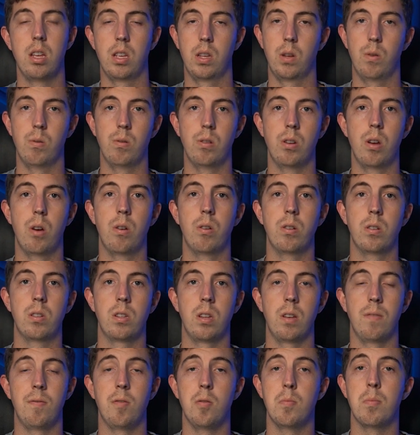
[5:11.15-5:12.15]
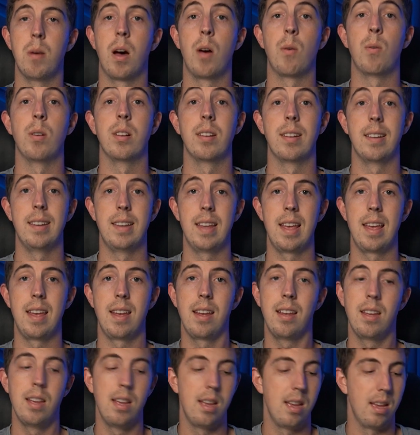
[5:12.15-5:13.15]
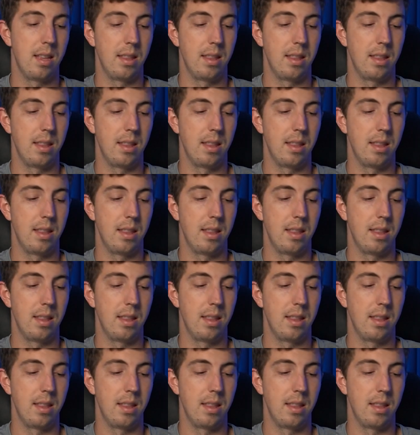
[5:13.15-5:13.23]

you would notice if you bought one today